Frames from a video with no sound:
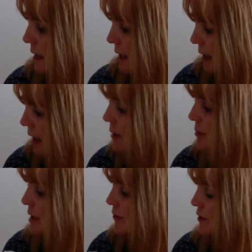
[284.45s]
"I am
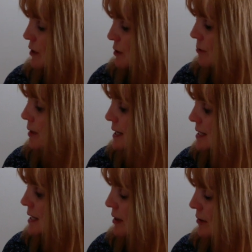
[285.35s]
giving you
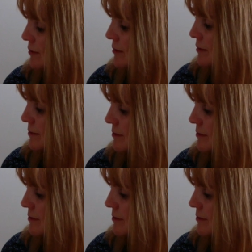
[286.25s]
myself